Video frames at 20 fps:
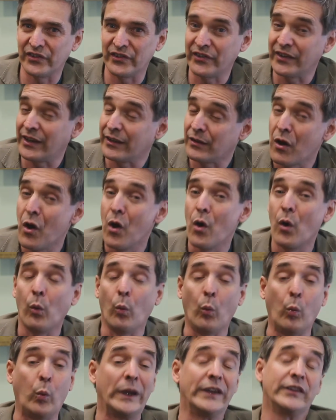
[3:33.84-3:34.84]
and said,
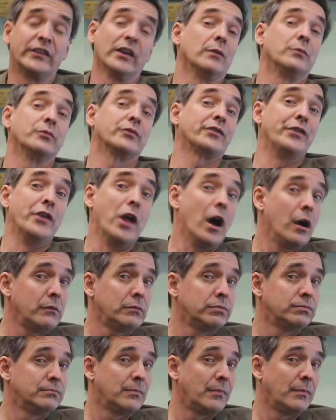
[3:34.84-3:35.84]
"We don't
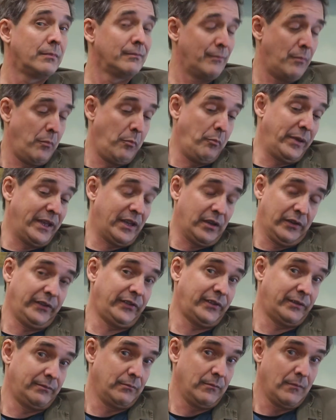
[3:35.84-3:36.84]
know,
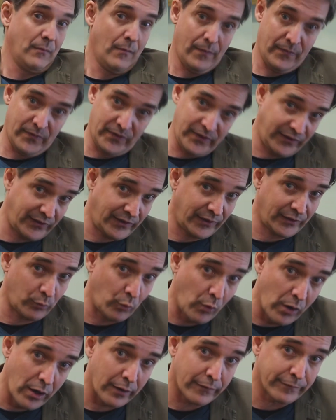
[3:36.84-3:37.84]
because this is
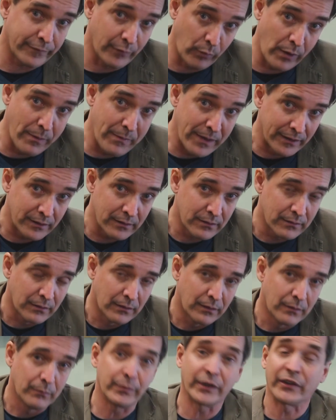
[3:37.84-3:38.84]
work for women."
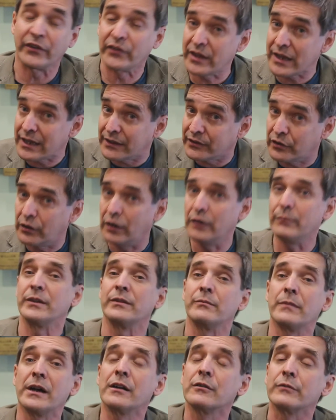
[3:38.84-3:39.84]
Because at that time
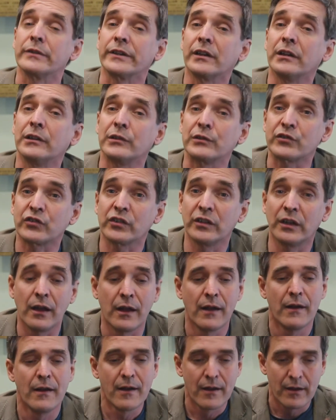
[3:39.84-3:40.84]
in Maori culture,
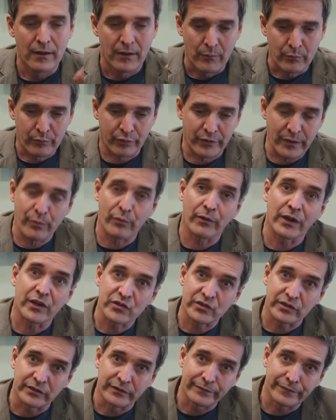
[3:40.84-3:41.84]

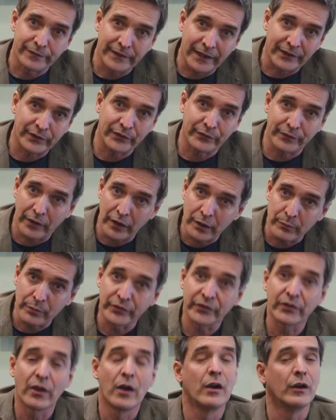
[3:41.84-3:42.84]
preparation of flax
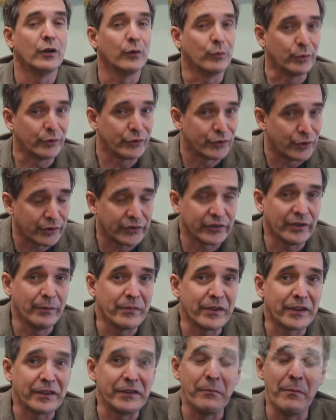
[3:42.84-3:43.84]
fibres was not
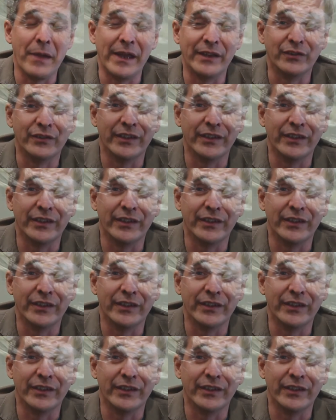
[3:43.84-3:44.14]
something that men